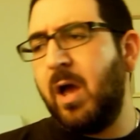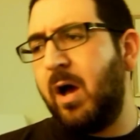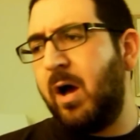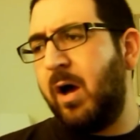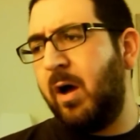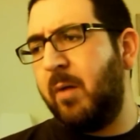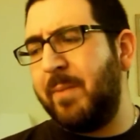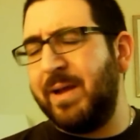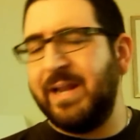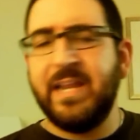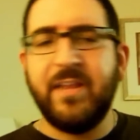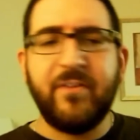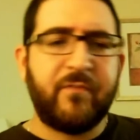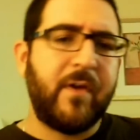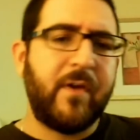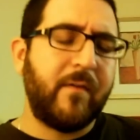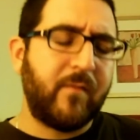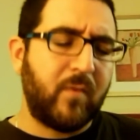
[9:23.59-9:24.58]
Uh, my
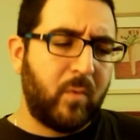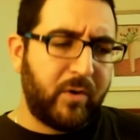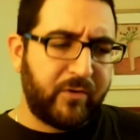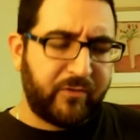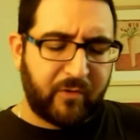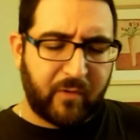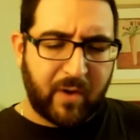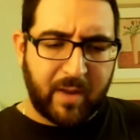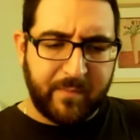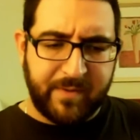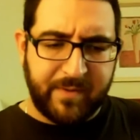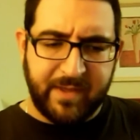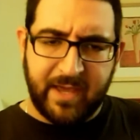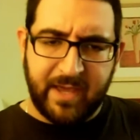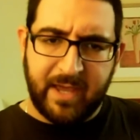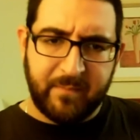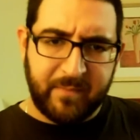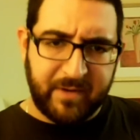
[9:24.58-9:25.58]
least favorite was their
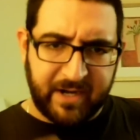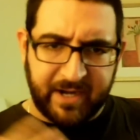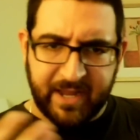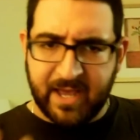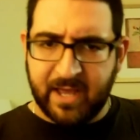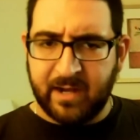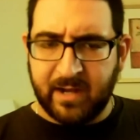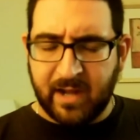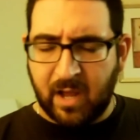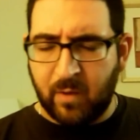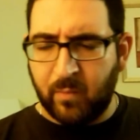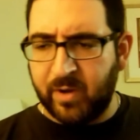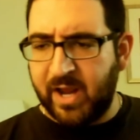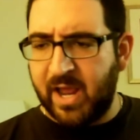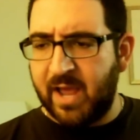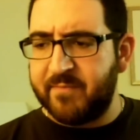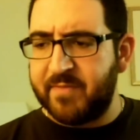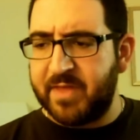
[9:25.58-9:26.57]
IPA, but again, I
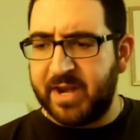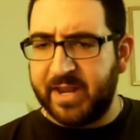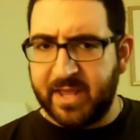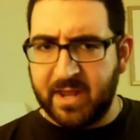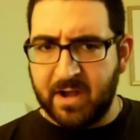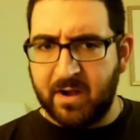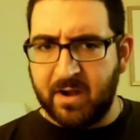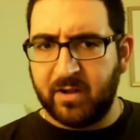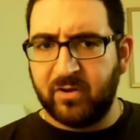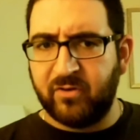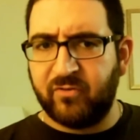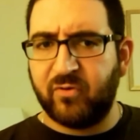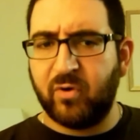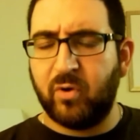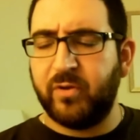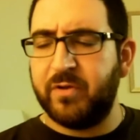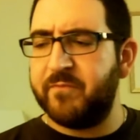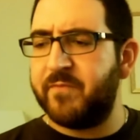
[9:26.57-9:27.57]
want to have that again in a
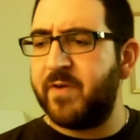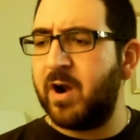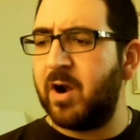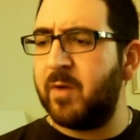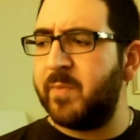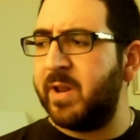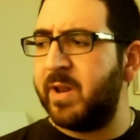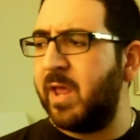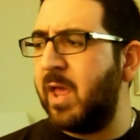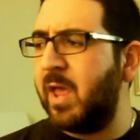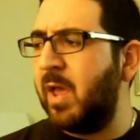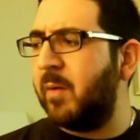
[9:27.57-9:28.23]
controlled environment.